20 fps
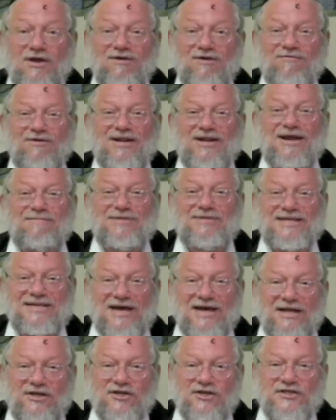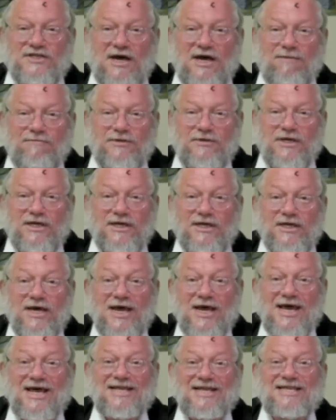Well, let me tell you something.
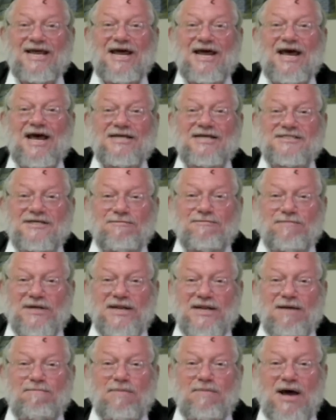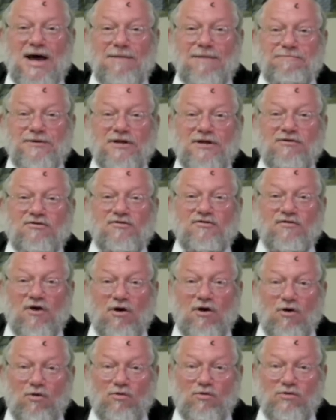There hasn't been a
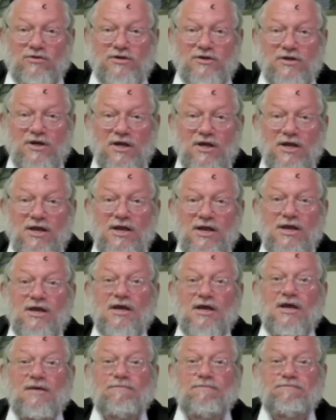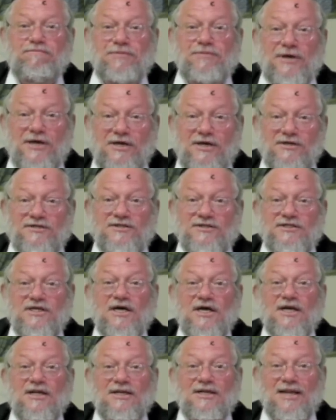mob-controlled
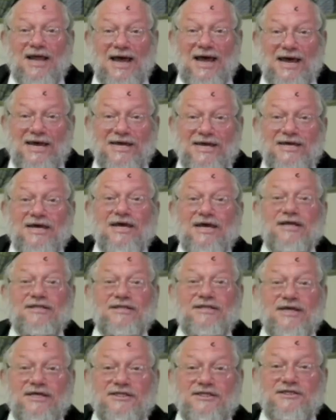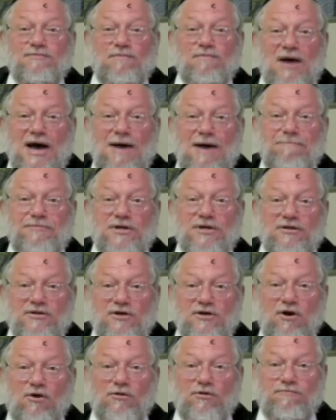piece like this
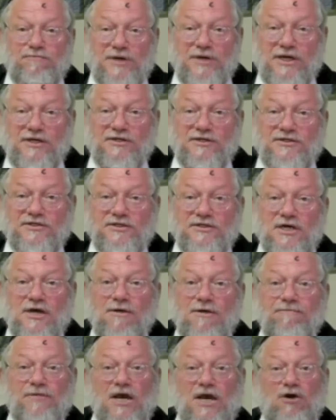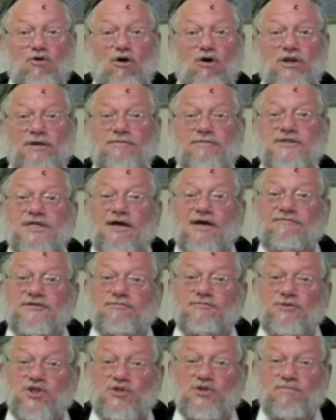mob-controlled piece. They call
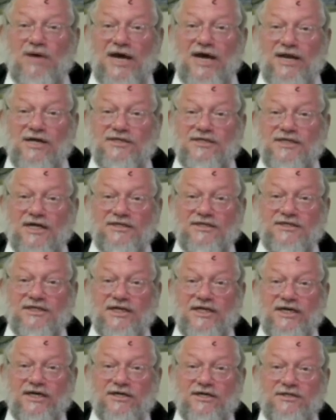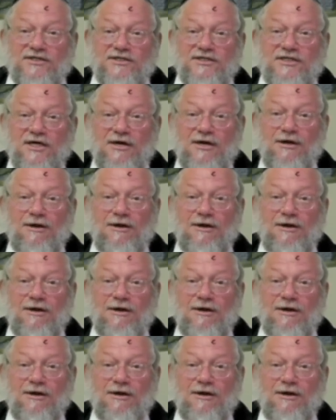themselves Mishmeres Hatznius.